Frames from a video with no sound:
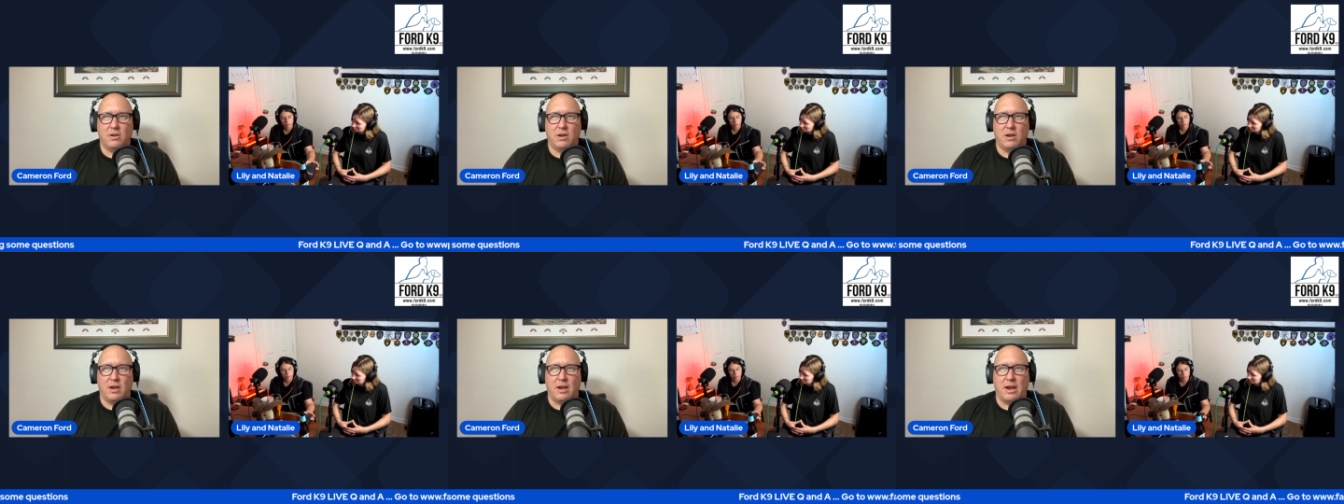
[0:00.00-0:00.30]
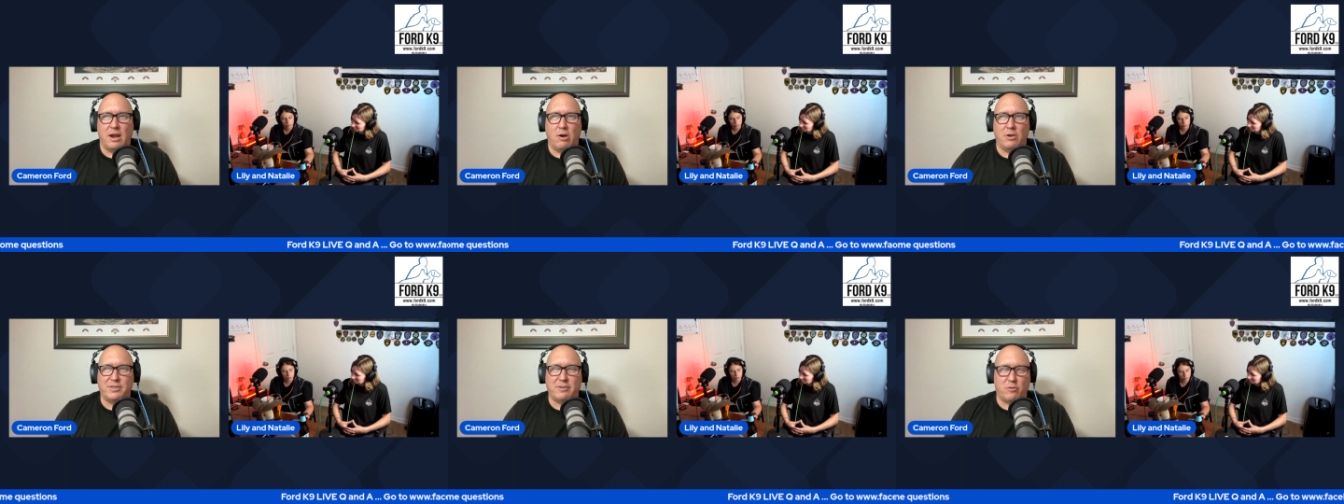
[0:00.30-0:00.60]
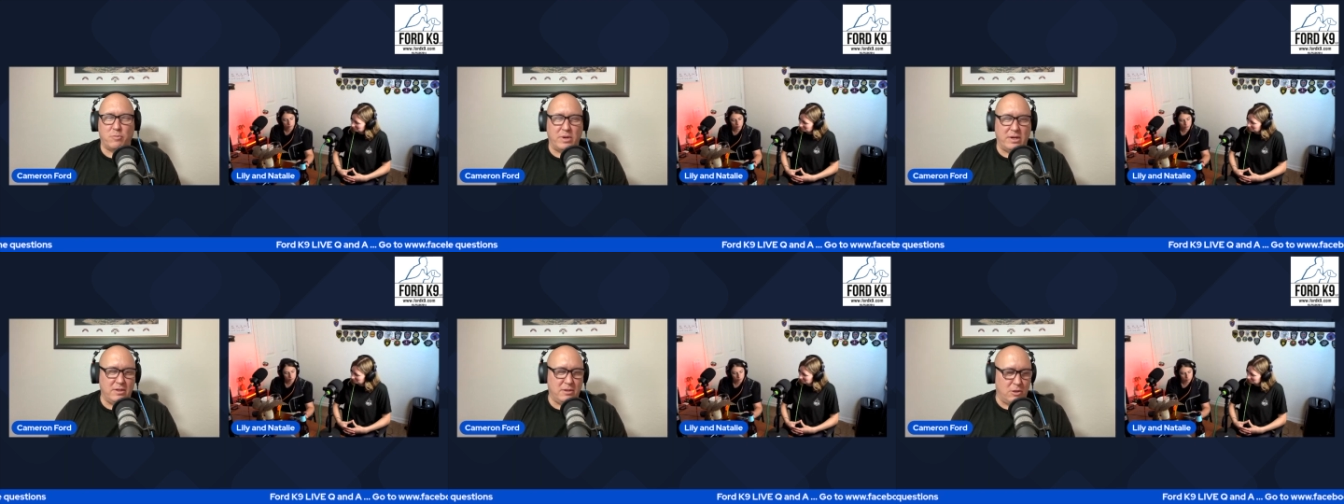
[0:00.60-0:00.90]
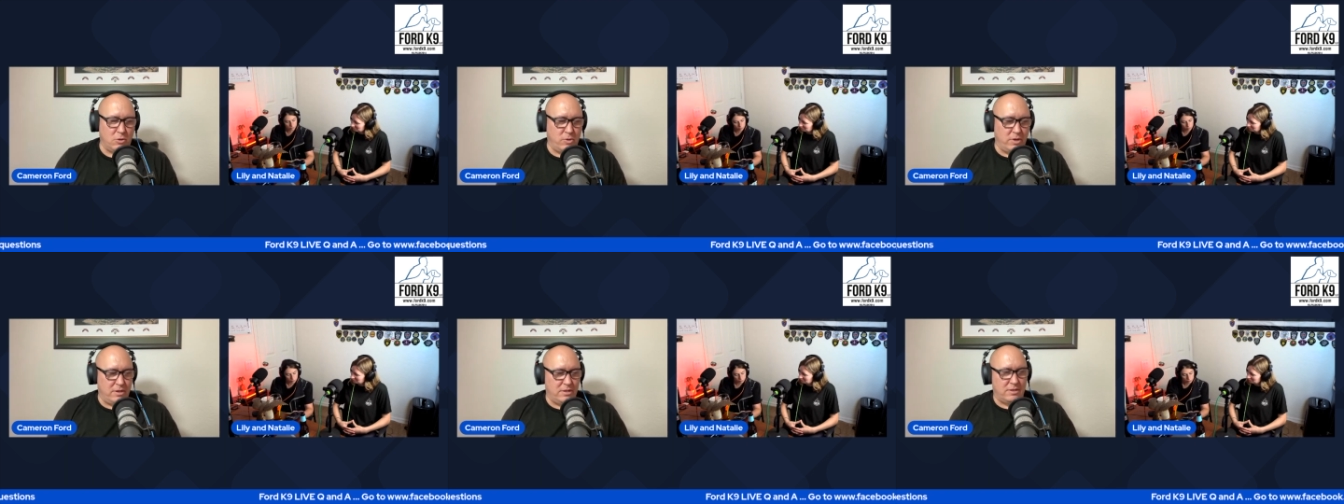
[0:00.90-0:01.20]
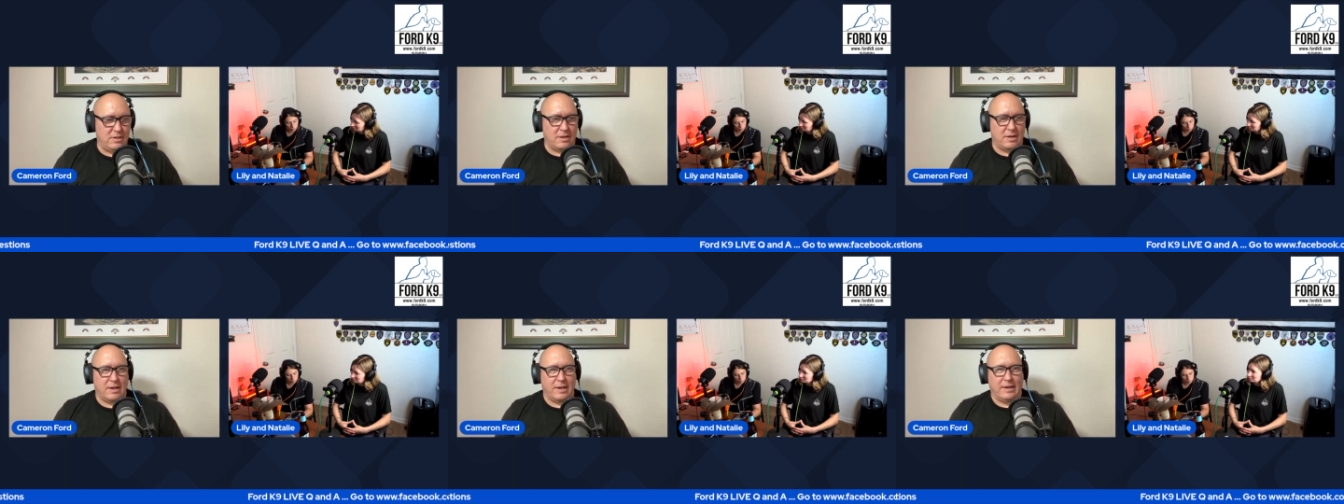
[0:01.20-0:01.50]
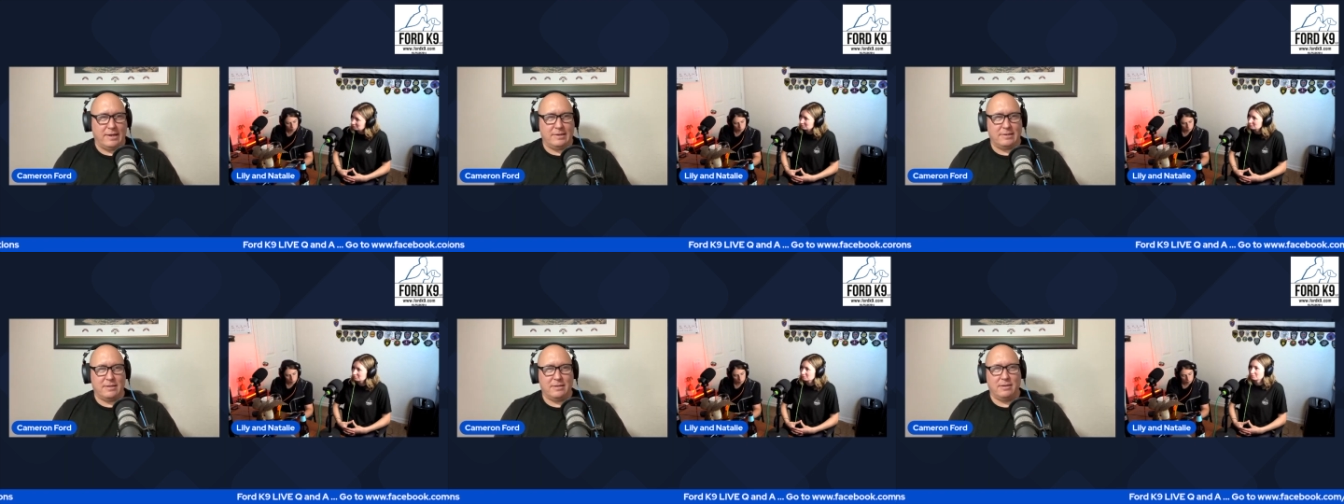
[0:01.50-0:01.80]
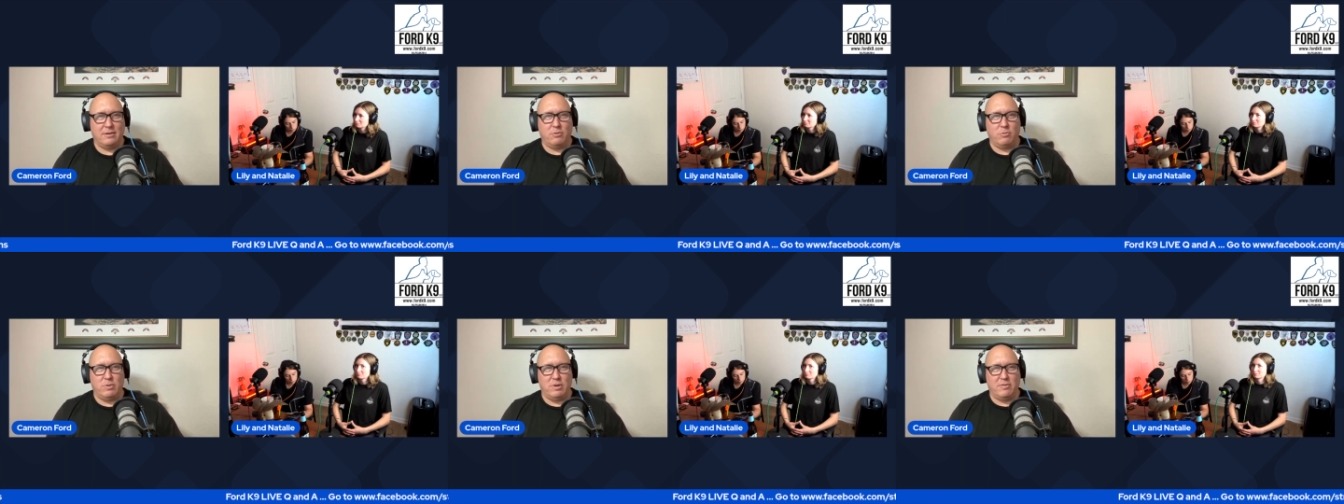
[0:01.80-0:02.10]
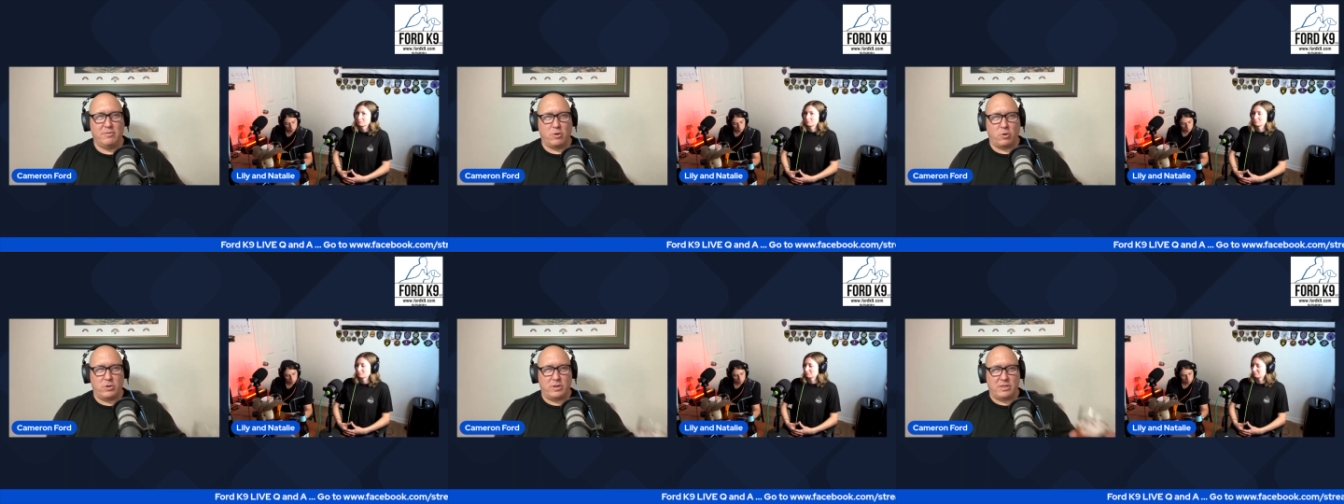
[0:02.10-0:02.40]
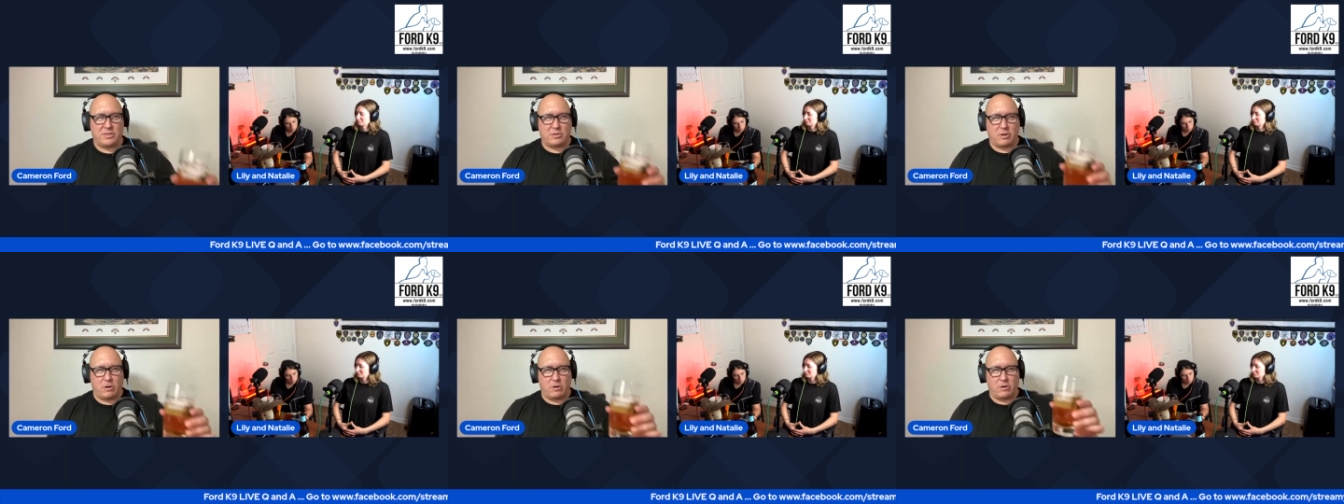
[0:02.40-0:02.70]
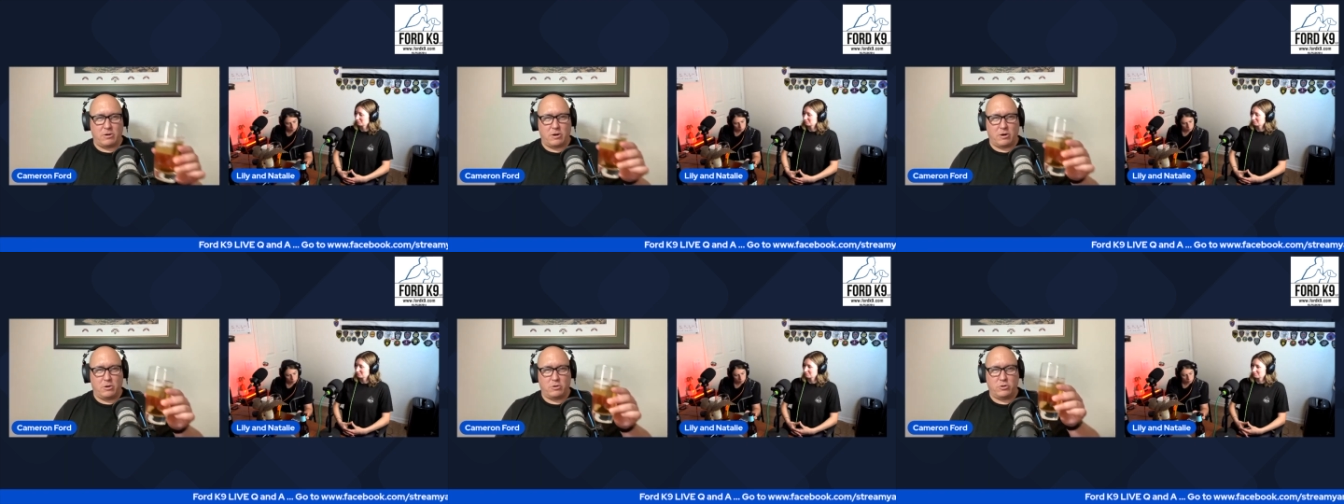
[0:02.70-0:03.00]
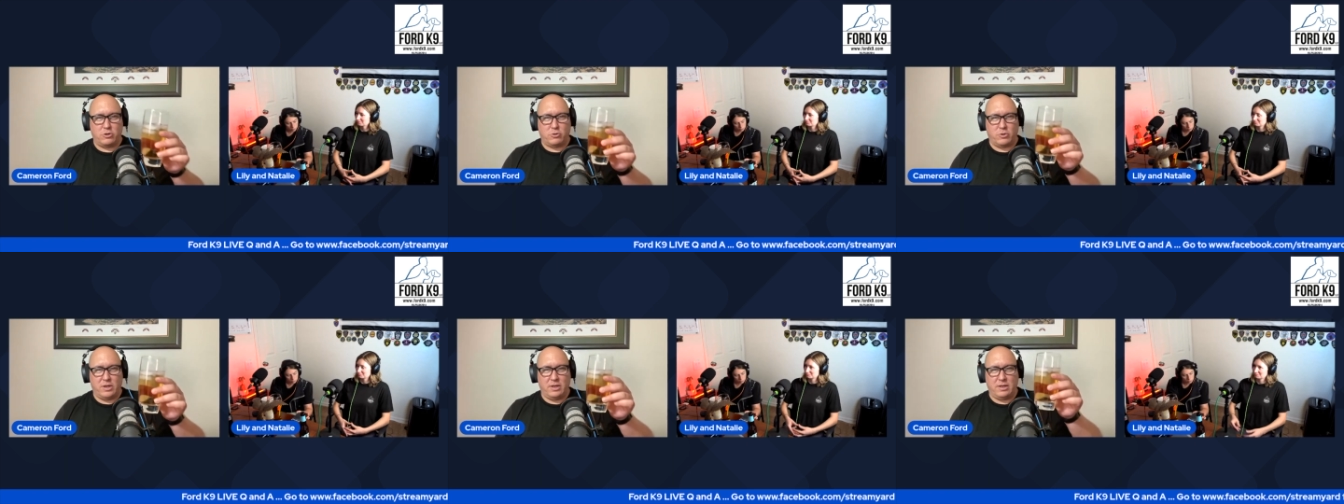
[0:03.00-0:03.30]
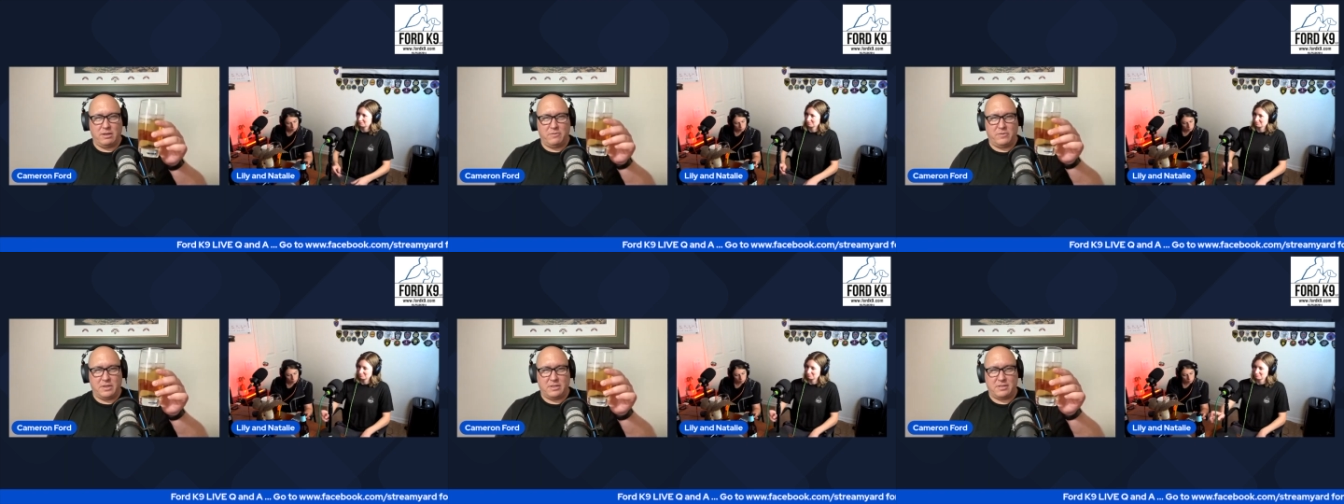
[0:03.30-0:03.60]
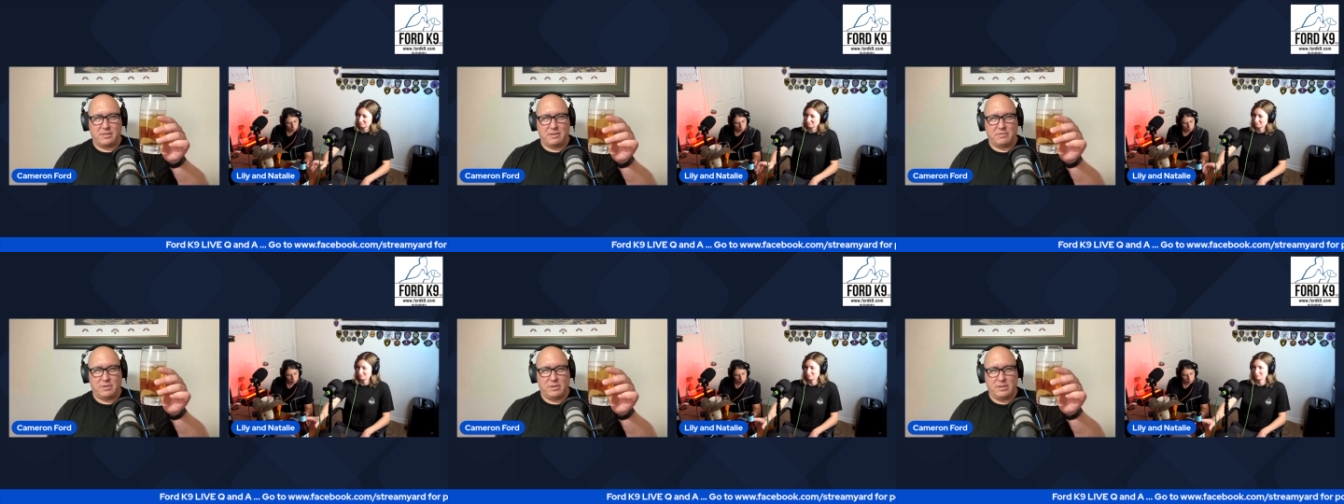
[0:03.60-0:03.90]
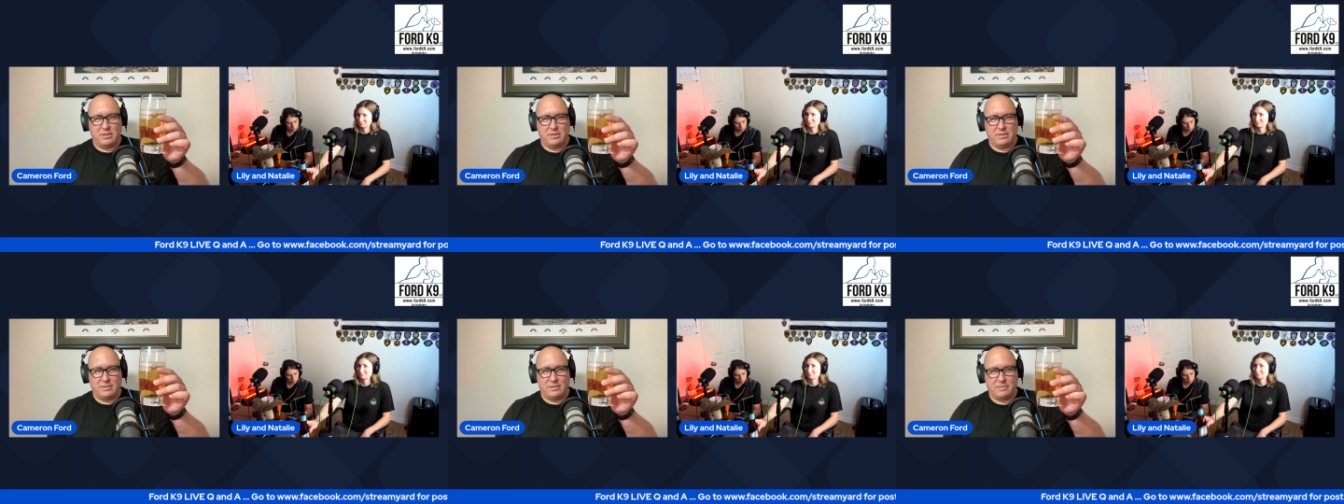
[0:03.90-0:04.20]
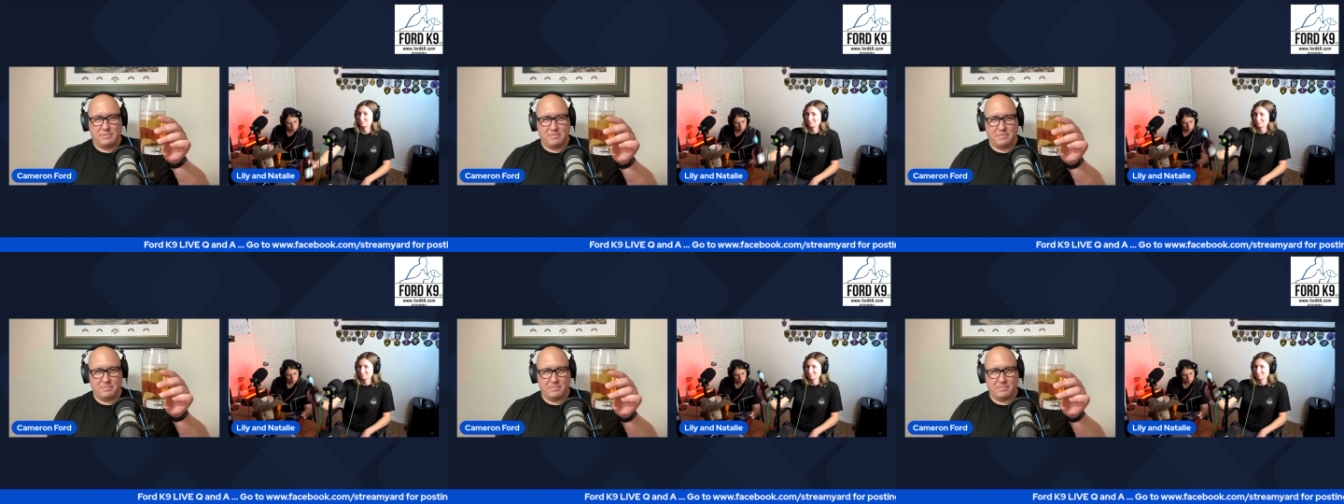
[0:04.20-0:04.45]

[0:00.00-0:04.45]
How's everybody doing tonight? We've already started our drinking festivities.